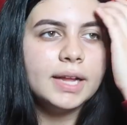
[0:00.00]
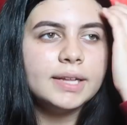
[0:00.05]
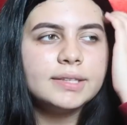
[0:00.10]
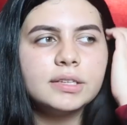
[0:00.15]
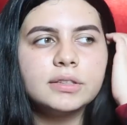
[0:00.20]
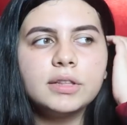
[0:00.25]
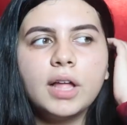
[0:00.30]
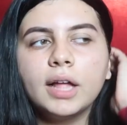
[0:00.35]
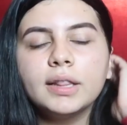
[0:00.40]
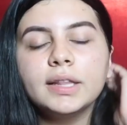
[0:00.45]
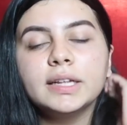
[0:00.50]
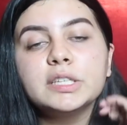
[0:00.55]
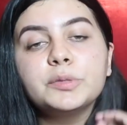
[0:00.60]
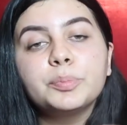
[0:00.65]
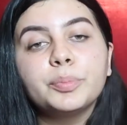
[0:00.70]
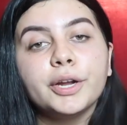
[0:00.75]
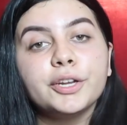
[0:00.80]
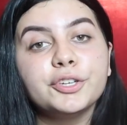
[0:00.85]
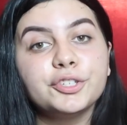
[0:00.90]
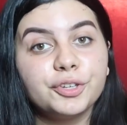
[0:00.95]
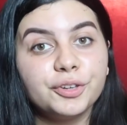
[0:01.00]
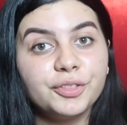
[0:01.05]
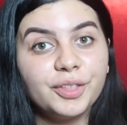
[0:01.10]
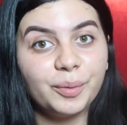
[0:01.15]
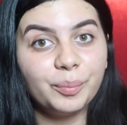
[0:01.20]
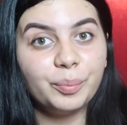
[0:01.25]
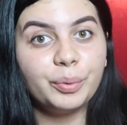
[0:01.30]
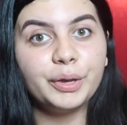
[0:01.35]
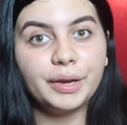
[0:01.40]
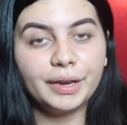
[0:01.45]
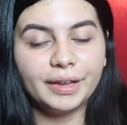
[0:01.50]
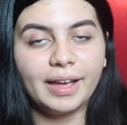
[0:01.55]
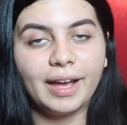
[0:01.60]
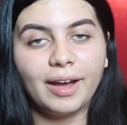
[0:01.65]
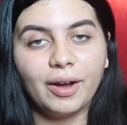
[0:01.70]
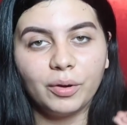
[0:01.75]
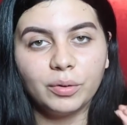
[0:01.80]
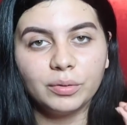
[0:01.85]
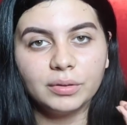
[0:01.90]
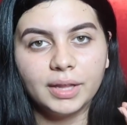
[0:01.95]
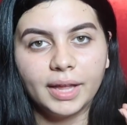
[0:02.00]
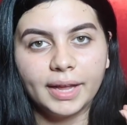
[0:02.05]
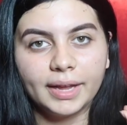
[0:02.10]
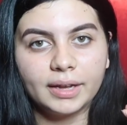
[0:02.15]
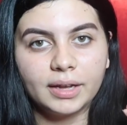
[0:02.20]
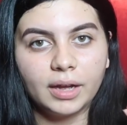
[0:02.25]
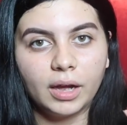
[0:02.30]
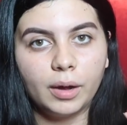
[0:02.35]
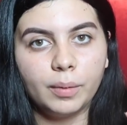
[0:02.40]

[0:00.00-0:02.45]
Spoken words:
It's a lot less pressure than putting out like